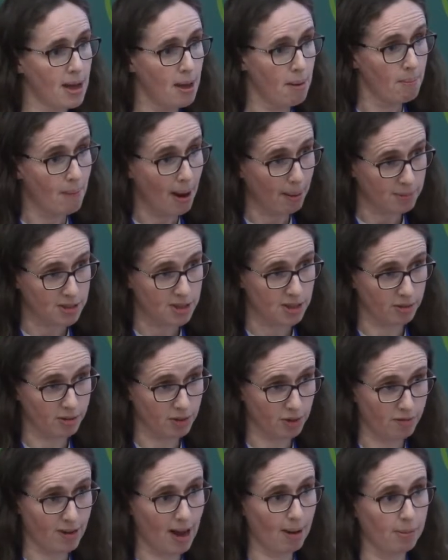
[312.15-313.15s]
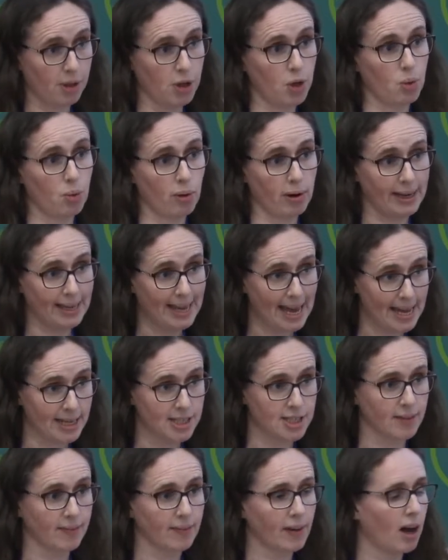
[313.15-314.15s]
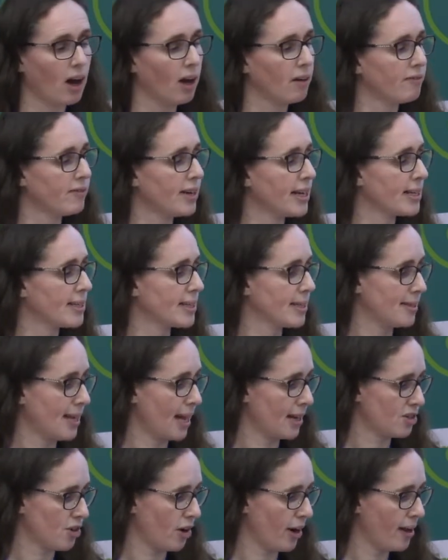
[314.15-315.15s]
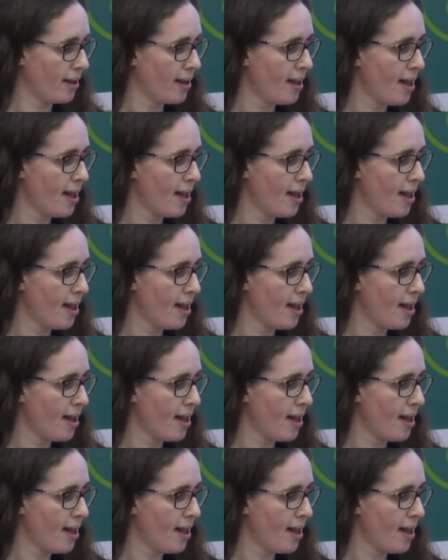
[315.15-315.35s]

members of their family who are engaged in the conflict, etc.